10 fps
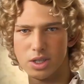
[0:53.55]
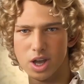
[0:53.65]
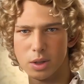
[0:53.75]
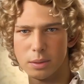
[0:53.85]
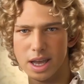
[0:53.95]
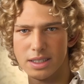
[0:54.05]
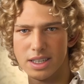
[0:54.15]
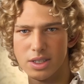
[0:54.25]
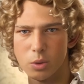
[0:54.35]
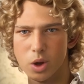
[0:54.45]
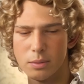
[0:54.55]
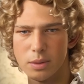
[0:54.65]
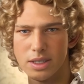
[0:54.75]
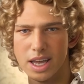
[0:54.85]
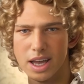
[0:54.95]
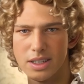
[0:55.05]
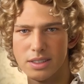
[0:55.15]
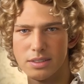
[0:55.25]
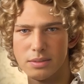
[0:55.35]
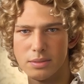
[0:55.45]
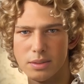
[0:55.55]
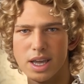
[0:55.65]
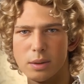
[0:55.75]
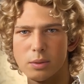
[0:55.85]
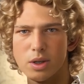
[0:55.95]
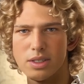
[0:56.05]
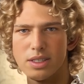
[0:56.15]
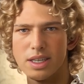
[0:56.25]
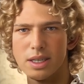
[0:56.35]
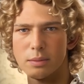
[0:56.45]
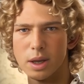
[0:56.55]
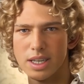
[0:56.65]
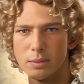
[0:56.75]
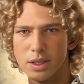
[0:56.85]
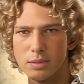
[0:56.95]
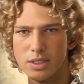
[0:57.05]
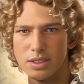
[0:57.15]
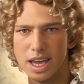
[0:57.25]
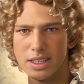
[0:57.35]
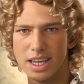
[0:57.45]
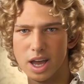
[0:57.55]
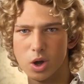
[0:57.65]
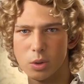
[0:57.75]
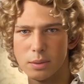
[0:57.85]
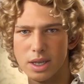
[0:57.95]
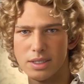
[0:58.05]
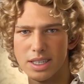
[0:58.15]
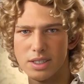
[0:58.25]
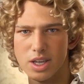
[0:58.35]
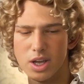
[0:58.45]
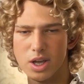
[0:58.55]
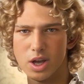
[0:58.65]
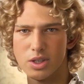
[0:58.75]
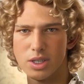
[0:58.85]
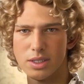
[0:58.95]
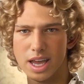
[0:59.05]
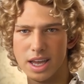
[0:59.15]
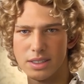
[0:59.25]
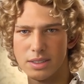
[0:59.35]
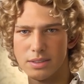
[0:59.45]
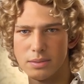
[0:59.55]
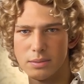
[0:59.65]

tall man doesn't want me dead, imprisoned in the basement of a stately home that sits on a large estate.